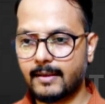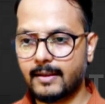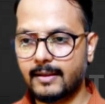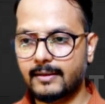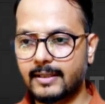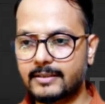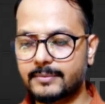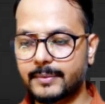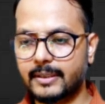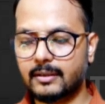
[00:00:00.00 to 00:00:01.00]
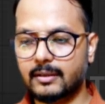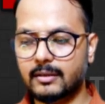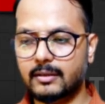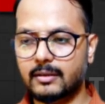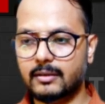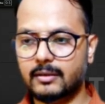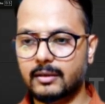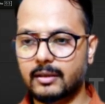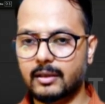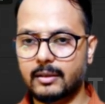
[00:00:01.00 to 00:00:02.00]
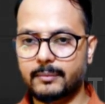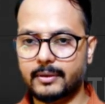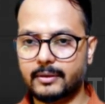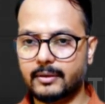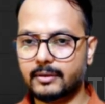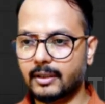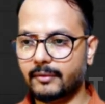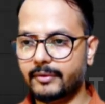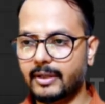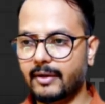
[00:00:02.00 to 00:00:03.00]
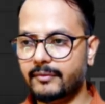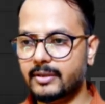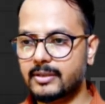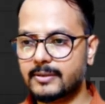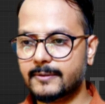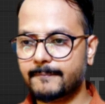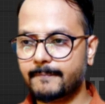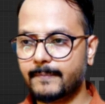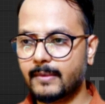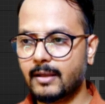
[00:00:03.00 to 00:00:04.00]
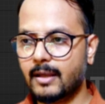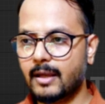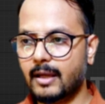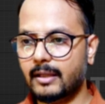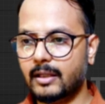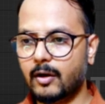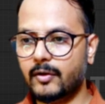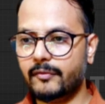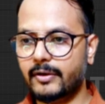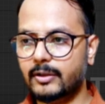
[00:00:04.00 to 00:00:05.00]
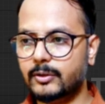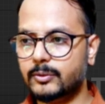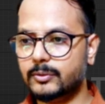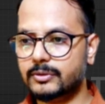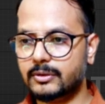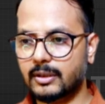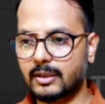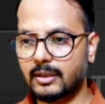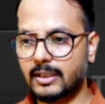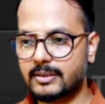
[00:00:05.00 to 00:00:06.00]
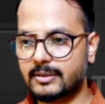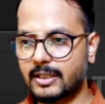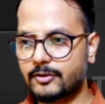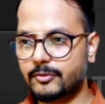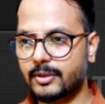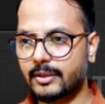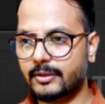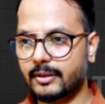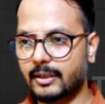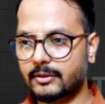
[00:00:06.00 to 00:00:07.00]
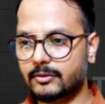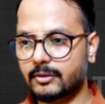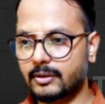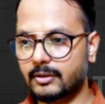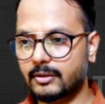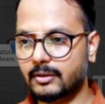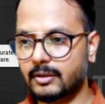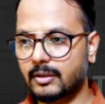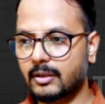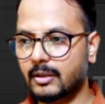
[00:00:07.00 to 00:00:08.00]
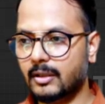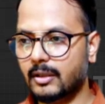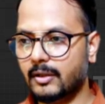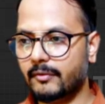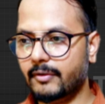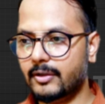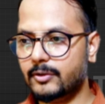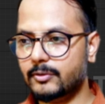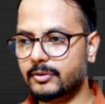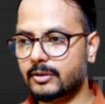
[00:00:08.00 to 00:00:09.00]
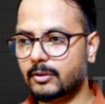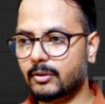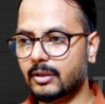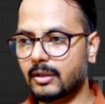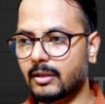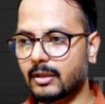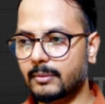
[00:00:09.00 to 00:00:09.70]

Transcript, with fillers: let's make uh, um, yeah we have this and now if I use let's saturate it actually if I use it on the lerp